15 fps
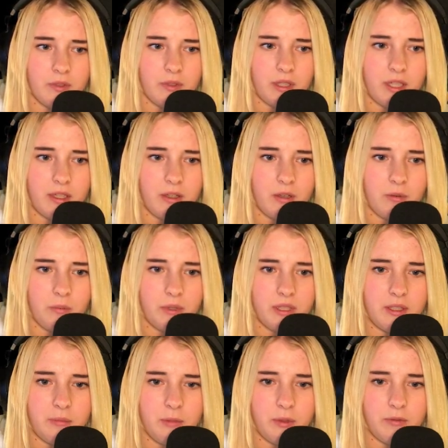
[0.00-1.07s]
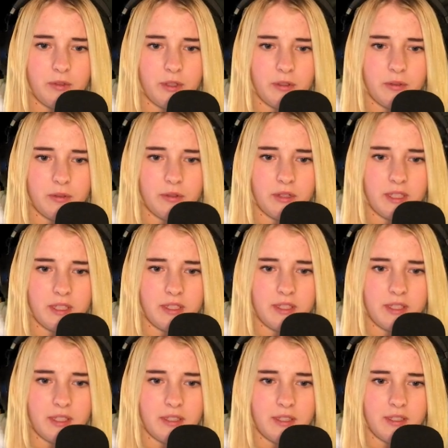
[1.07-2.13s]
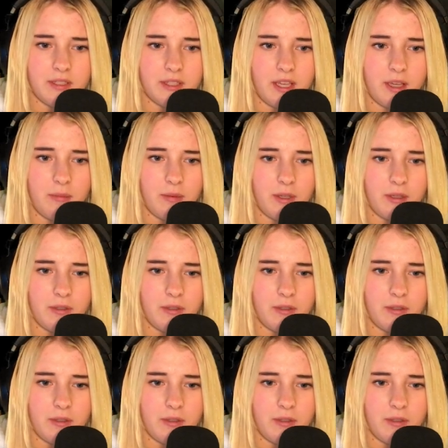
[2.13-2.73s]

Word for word: Okay, I can't really move though, these in this game.